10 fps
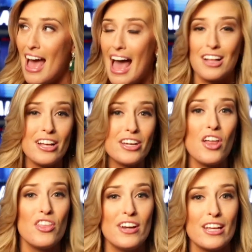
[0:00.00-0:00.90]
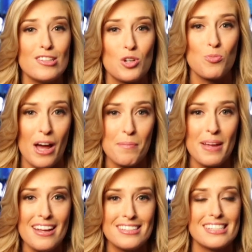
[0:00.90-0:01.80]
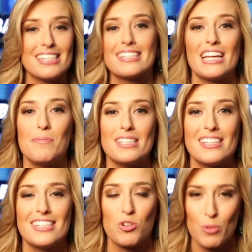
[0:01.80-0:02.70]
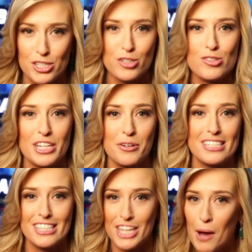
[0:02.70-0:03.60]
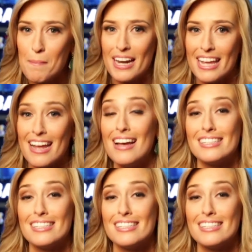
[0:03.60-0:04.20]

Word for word: and click on all the videos around me to see CNBC's original series, Young Money,